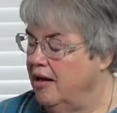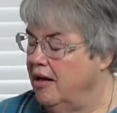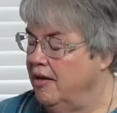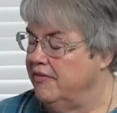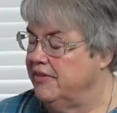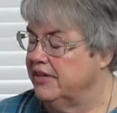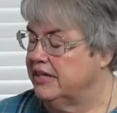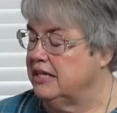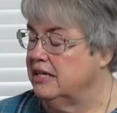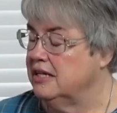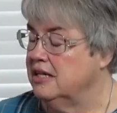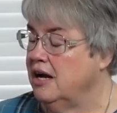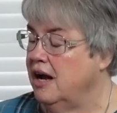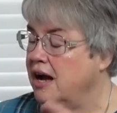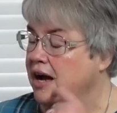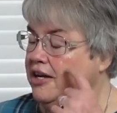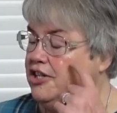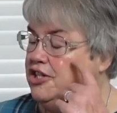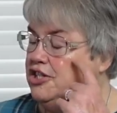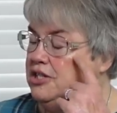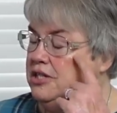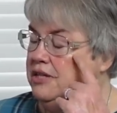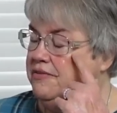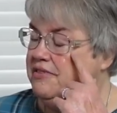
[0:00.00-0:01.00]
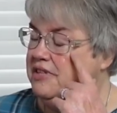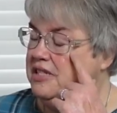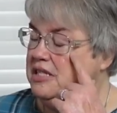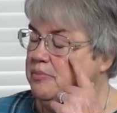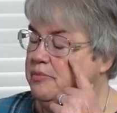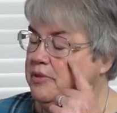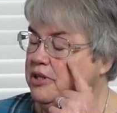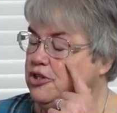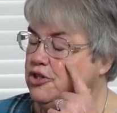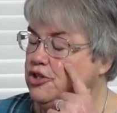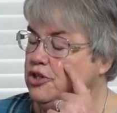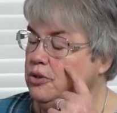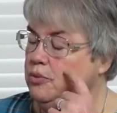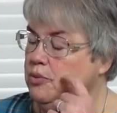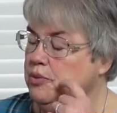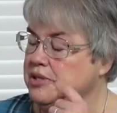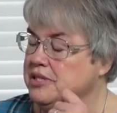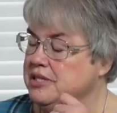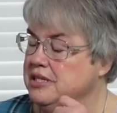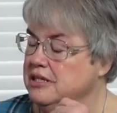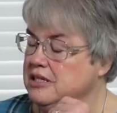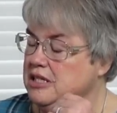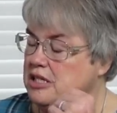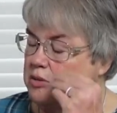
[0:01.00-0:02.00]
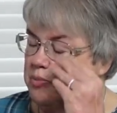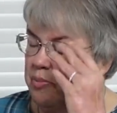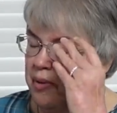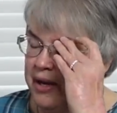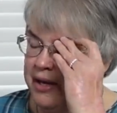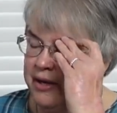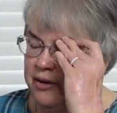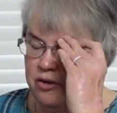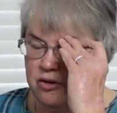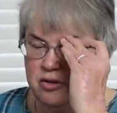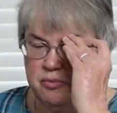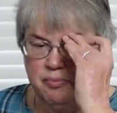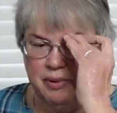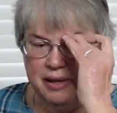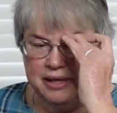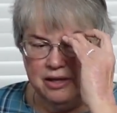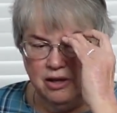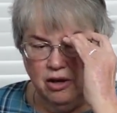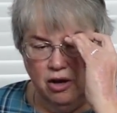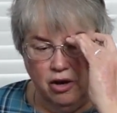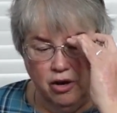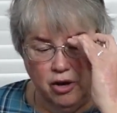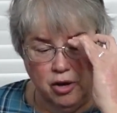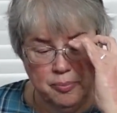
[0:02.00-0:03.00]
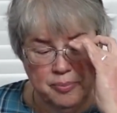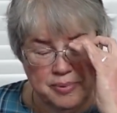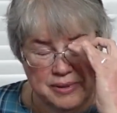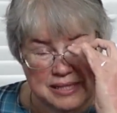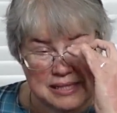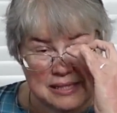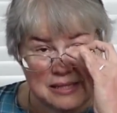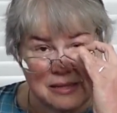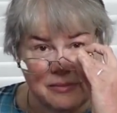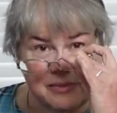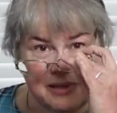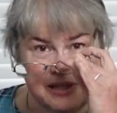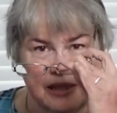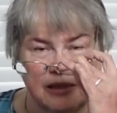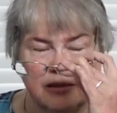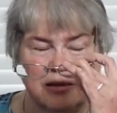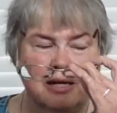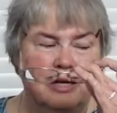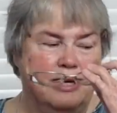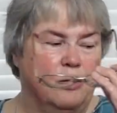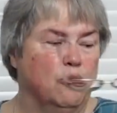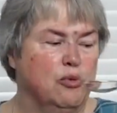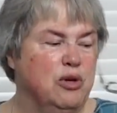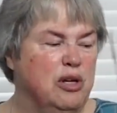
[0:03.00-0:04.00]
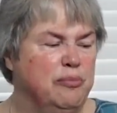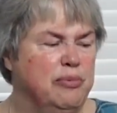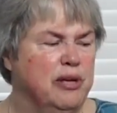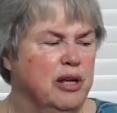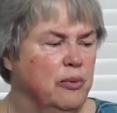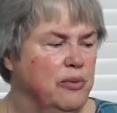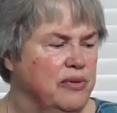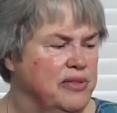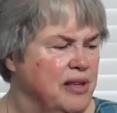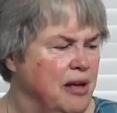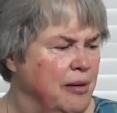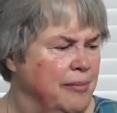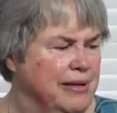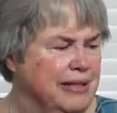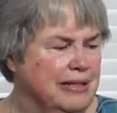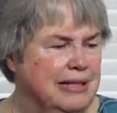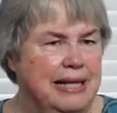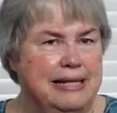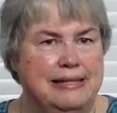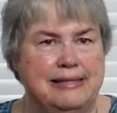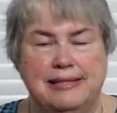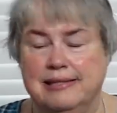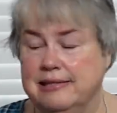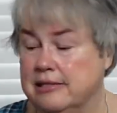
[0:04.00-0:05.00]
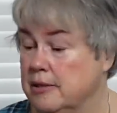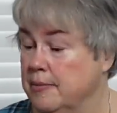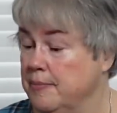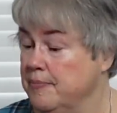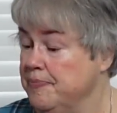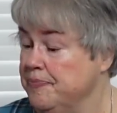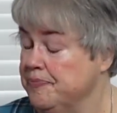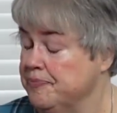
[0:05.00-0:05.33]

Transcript: The concoction of this mixture was inspired by carpets. Of, I read better without my glasses.